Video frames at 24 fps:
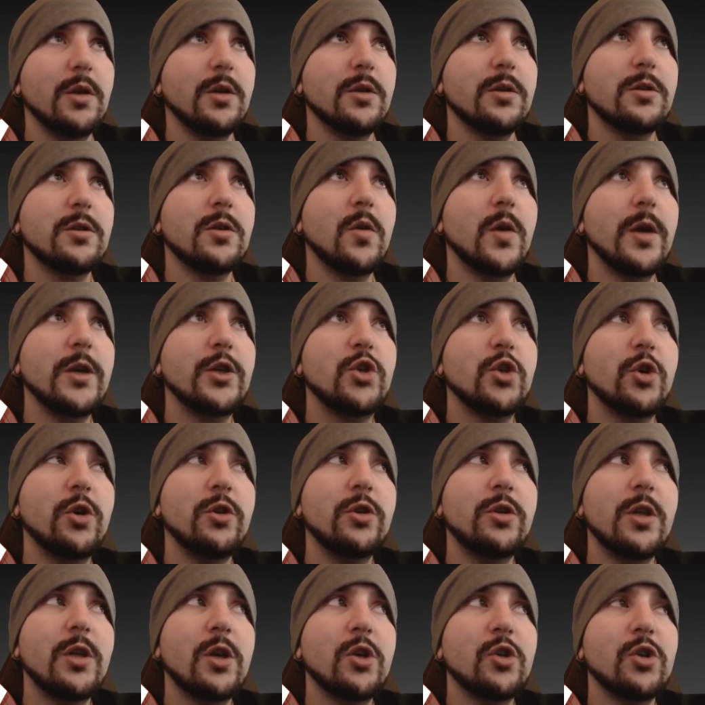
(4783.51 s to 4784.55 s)
So I joined
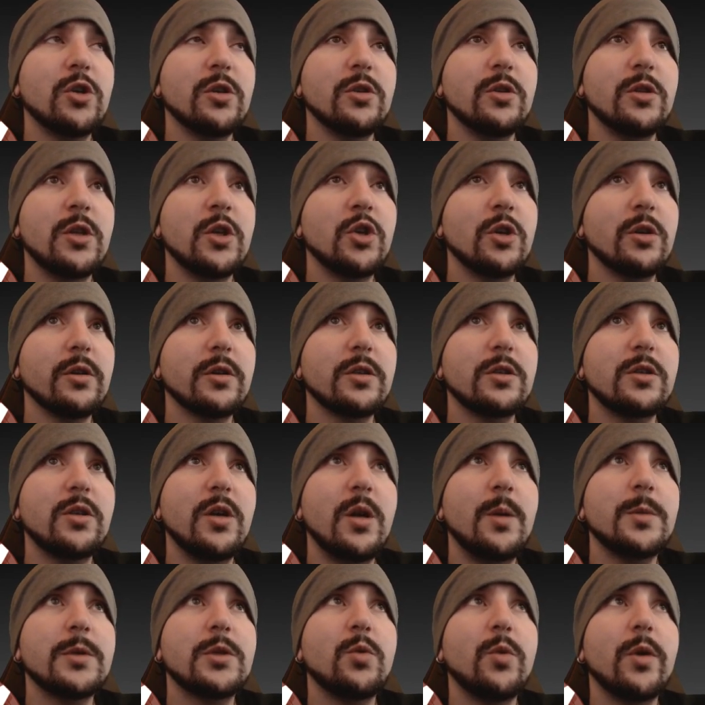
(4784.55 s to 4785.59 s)
Digital
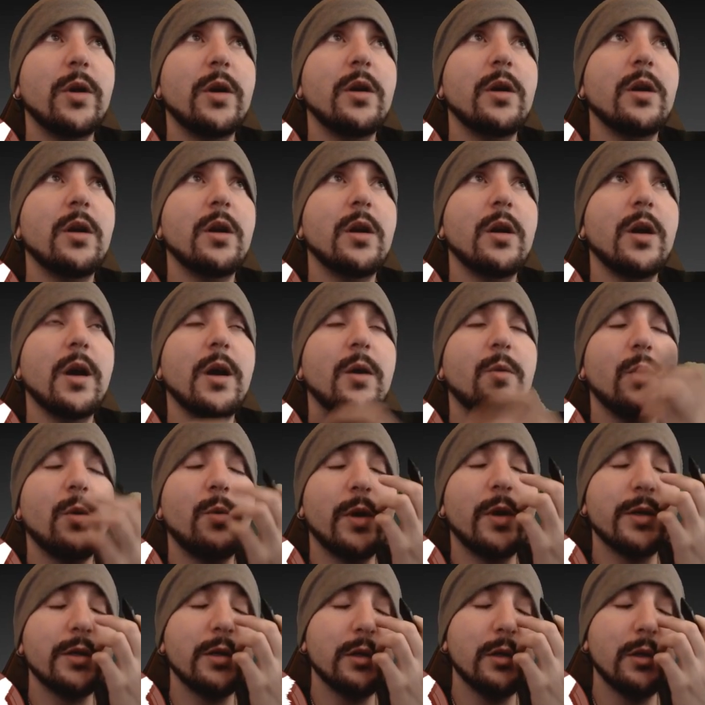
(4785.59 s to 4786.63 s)
Extremes when
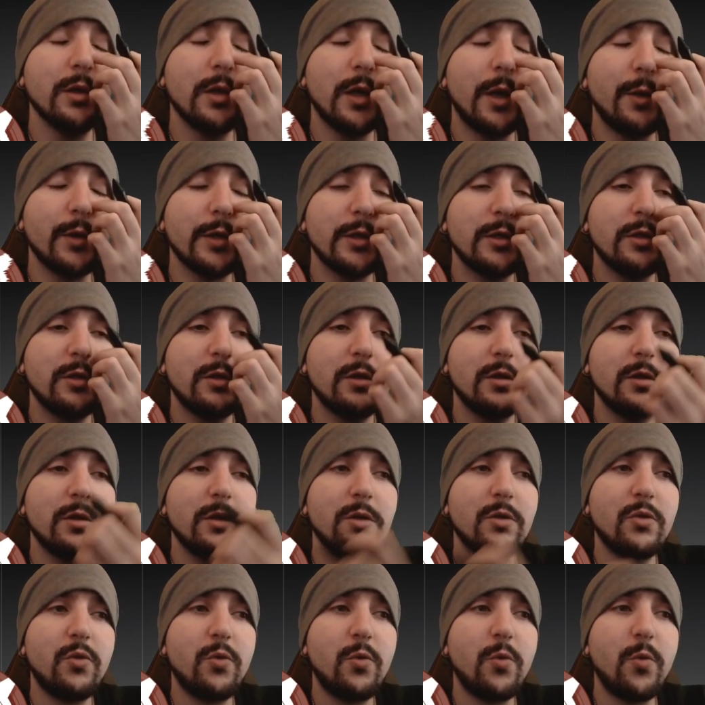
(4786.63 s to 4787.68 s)
was it? I was
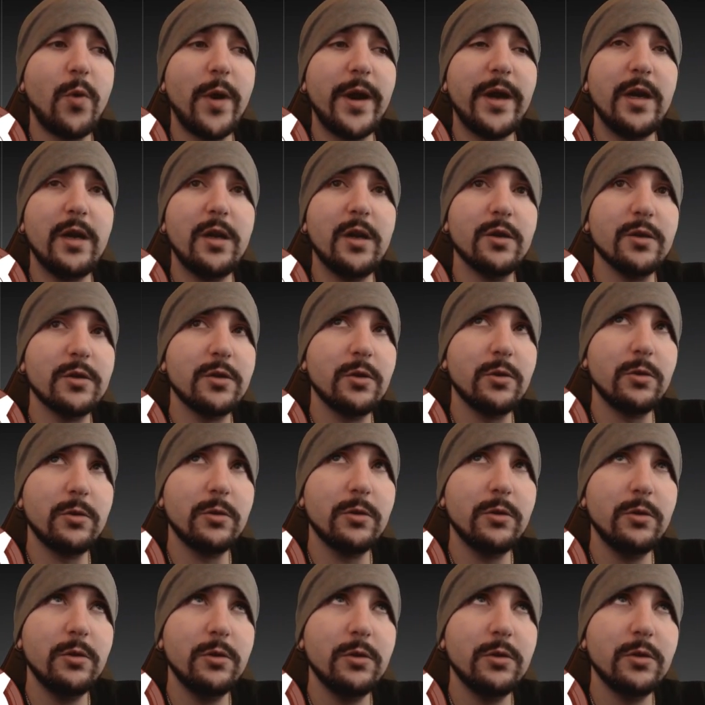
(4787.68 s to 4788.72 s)
20 years old.
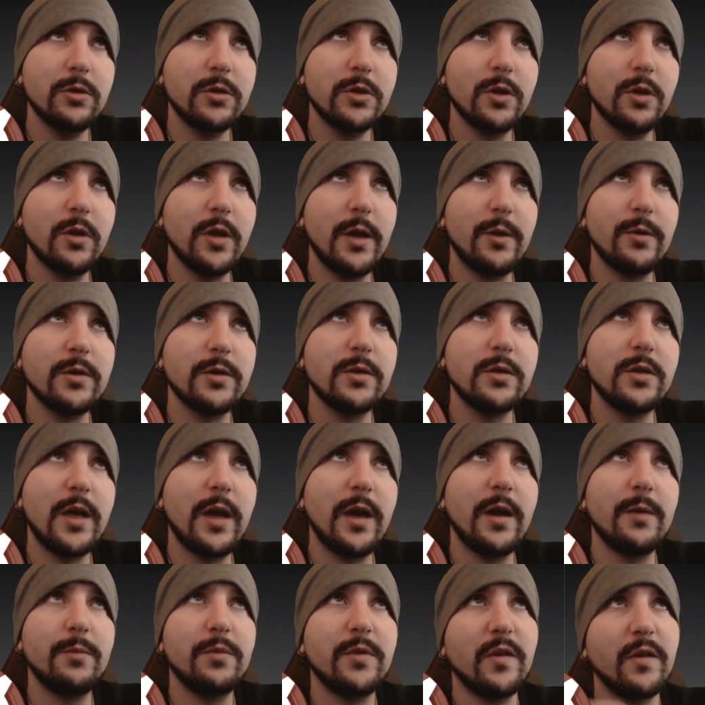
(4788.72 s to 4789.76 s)
So that was, yeah,
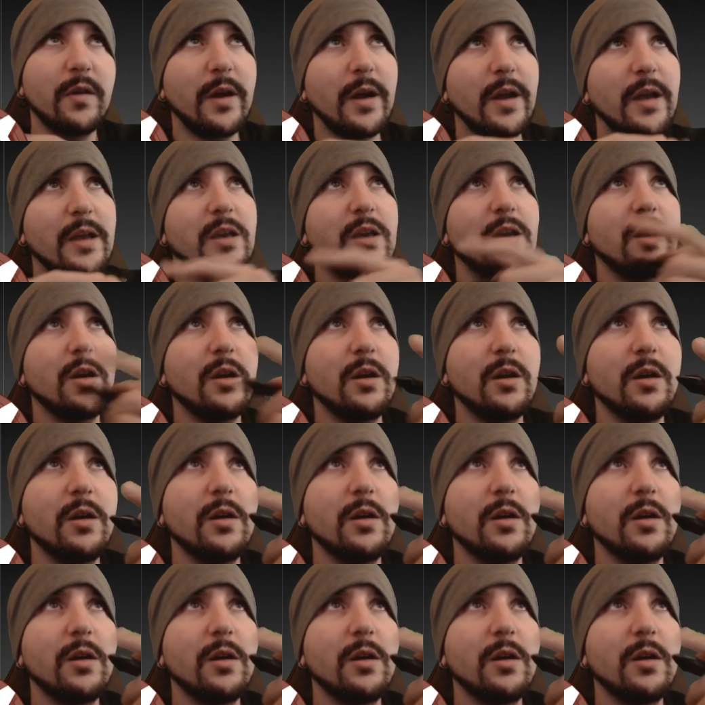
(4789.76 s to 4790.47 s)
after a year